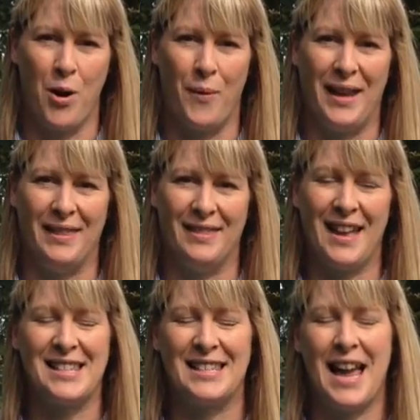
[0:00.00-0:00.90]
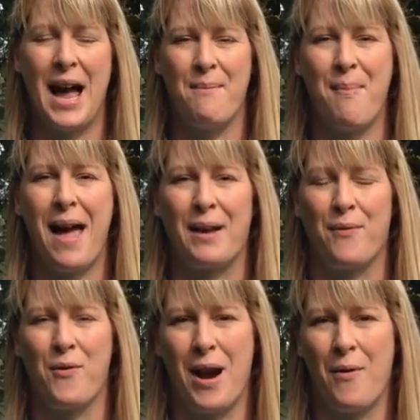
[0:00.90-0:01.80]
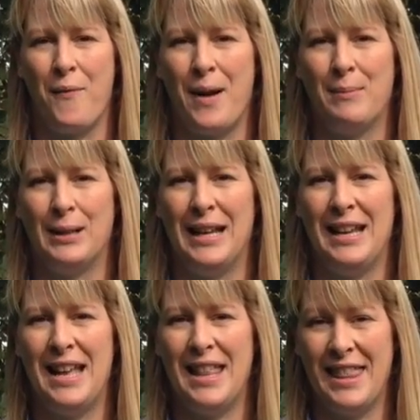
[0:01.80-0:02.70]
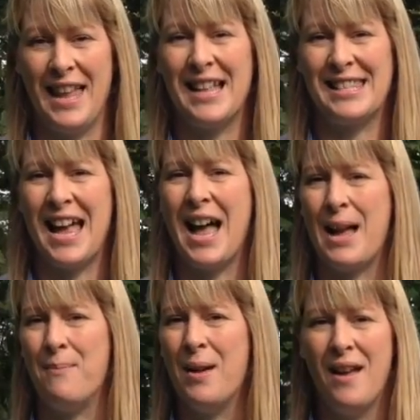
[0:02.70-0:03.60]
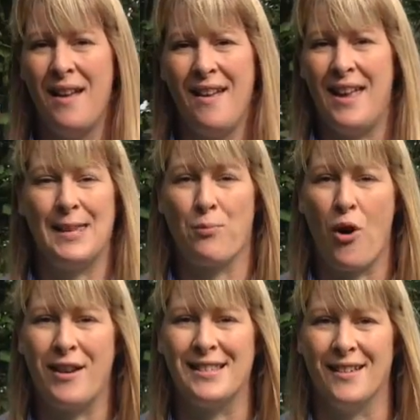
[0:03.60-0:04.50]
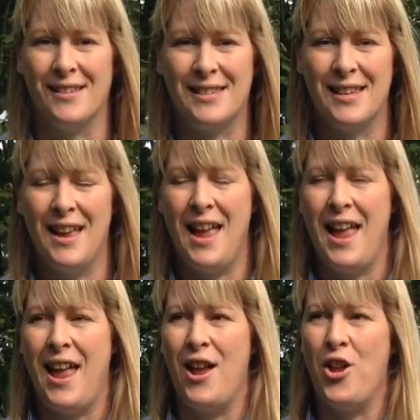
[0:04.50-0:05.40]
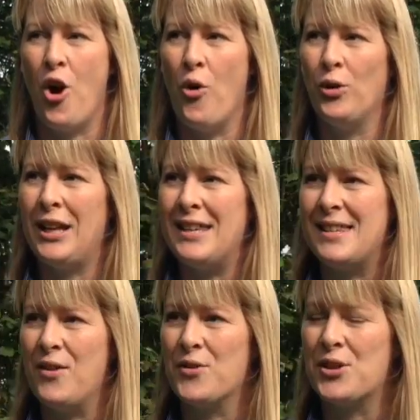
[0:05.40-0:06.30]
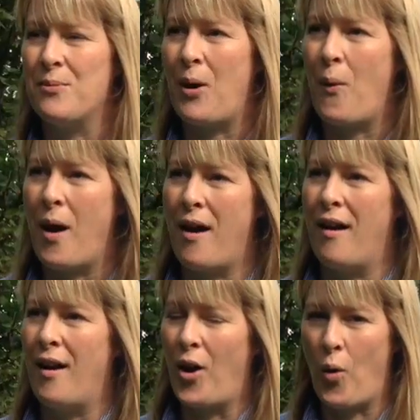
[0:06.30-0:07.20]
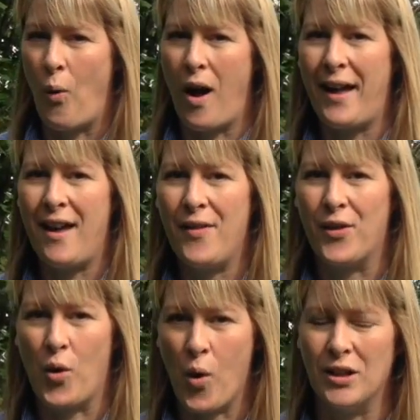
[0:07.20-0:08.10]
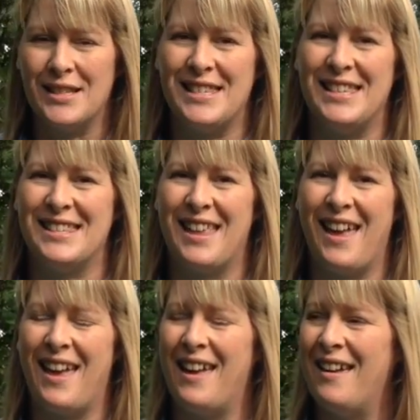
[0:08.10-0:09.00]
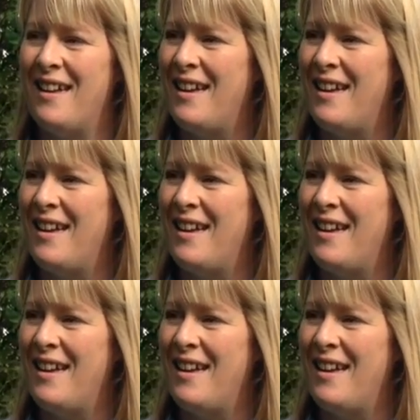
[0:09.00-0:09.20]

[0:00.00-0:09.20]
mowing. That's time back for our family, and that time is priceless. Not only is the Automower quiet, the quality's there,